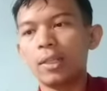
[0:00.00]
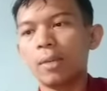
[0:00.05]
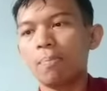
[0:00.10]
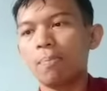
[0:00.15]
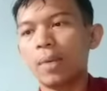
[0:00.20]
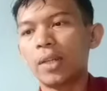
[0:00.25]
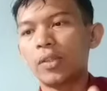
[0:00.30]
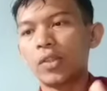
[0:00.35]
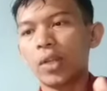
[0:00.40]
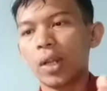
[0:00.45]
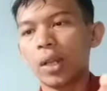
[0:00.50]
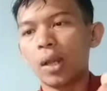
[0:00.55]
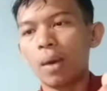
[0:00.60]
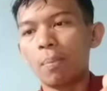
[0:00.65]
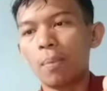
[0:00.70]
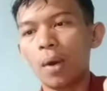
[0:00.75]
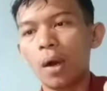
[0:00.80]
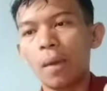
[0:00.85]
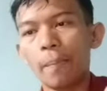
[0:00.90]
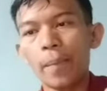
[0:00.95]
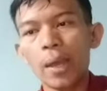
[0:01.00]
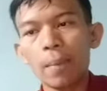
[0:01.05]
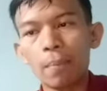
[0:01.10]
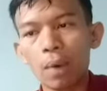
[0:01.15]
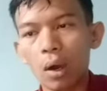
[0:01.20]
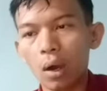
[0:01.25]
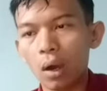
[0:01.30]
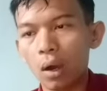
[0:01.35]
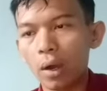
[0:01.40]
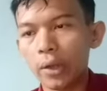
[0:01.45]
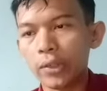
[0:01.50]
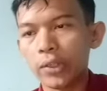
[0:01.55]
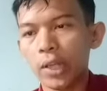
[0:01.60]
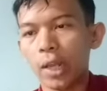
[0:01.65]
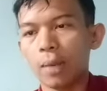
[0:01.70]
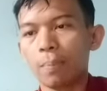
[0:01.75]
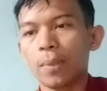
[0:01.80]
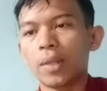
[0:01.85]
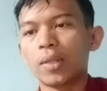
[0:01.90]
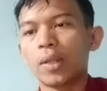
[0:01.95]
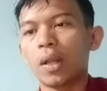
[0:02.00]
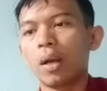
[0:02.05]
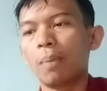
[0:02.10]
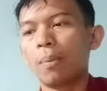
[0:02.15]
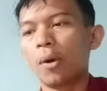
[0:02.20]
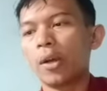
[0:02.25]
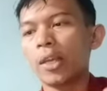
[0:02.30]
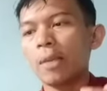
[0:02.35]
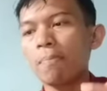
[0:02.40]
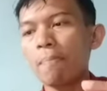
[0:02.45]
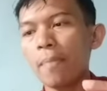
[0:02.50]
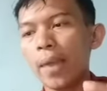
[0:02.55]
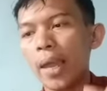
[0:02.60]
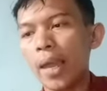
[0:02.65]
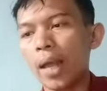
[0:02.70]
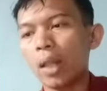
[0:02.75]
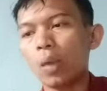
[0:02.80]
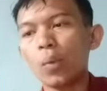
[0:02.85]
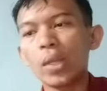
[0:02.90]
the material about memos, and material about email,